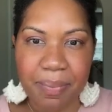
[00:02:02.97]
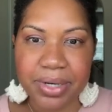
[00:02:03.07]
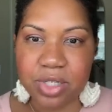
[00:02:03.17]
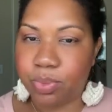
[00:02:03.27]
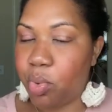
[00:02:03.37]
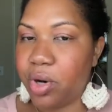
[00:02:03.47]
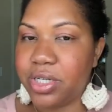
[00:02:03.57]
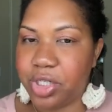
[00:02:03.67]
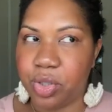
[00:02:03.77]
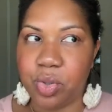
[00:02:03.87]
and the Pinterest
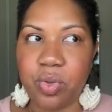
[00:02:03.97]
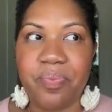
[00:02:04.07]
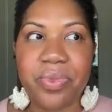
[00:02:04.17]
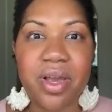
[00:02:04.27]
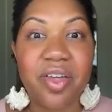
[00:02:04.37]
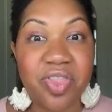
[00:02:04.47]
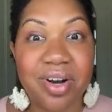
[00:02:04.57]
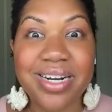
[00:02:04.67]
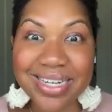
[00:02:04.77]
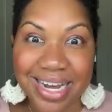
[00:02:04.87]
board due
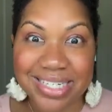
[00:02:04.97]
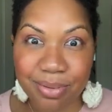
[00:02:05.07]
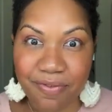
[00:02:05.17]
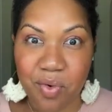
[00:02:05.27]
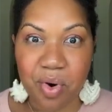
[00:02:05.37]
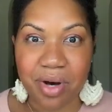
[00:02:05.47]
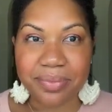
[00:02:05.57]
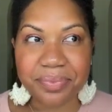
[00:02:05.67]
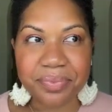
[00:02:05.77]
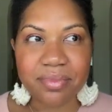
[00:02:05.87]
30 days
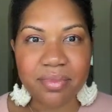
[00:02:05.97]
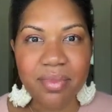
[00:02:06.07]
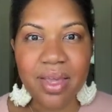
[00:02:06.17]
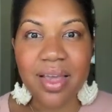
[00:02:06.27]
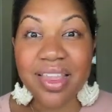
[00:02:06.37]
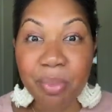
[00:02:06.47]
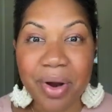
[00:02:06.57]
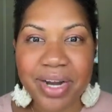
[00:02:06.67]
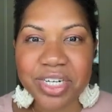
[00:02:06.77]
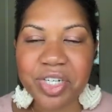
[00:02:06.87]
before the
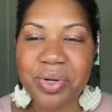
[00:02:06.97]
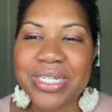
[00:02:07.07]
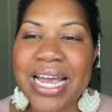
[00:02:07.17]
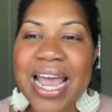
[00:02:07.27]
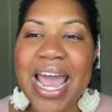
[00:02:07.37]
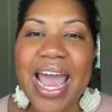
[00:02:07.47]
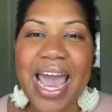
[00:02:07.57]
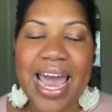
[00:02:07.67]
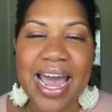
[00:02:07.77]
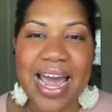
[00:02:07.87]
branding shoot.
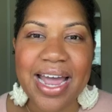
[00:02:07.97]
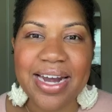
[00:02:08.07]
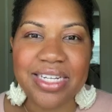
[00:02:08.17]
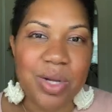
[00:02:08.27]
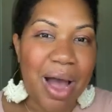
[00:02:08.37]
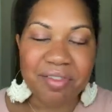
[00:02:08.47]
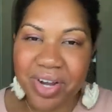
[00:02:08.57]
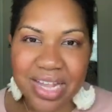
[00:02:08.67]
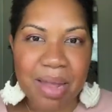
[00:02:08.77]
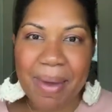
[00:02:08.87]
And so
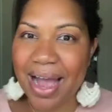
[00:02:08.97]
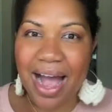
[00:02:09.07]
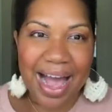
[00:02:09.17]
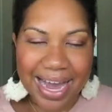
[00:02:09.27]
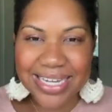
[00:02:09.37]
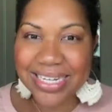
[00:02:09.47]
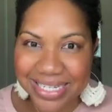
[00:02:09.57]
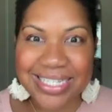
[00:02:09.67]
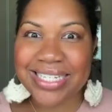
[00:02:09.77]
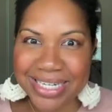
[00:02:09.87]
after I get that back, I
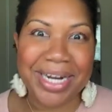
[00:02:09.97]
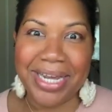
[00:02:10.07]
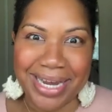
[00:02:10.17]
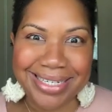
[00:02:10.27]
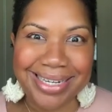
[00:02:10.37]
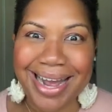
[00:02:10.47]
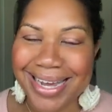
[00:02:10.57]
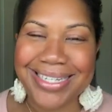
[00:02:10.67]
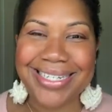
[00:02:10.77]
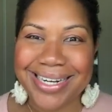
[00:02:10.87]
study it.
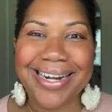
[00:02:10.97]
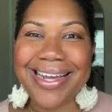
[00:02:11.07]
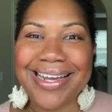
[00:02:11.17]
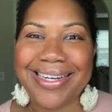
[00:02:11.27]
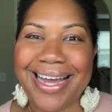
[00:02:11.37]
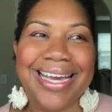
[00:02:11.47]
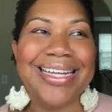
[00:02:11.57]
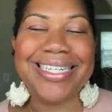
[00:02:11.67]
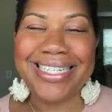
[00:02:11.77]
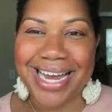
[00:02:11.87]
I study it like
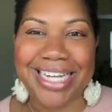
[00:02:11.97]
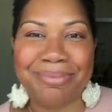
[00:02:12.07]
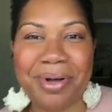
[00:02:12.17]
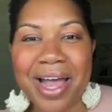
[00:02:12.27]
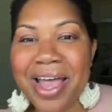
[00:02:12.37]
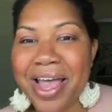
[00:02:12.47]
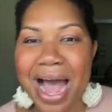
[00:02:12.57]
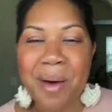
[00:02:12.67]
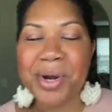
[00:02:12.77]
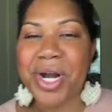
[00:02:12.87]
it's a textbook.
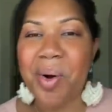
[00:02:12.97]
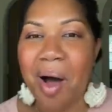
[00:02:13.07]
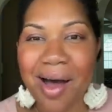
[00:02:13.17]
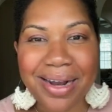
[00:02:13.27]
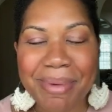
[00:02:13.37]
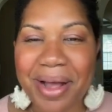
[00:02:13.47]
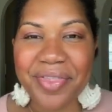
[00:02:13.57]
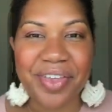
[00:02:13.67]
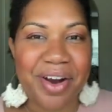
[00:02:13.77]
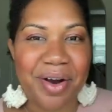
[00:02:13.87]
I want to know all
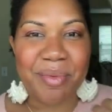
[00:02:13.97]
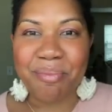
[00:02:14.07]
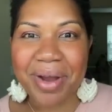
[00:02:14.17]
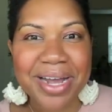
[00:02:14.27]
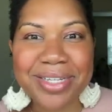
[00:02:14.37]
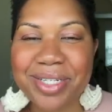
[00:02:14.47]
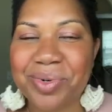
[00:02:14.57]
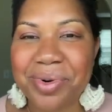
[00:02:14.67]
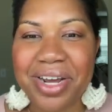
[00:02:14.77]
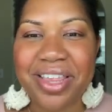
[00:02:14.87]
about their brand
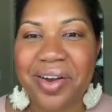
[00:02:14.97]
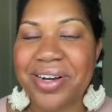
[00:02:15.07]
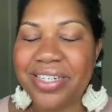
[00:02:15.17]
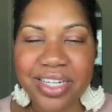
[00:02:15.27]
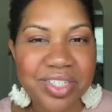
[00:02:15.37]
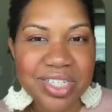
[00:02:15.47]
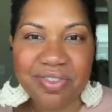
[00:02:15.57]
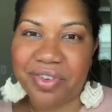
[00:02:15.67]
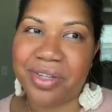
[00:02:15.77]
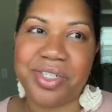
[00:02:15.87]
story, their
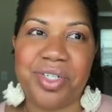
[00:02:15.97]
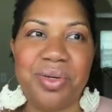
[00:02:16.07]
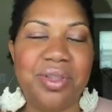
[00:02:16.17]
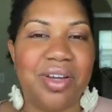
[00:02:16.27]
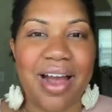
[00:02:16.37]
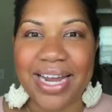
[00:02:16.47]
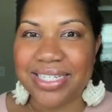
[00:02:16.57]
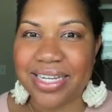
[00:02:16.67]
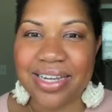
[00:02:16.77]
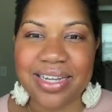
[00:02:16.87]
intentions for the shoot, their
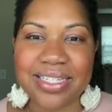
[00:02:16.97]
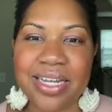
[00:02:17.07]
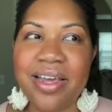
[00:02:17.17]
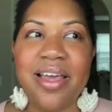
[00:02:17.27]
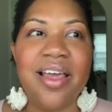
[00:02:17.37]
ideas,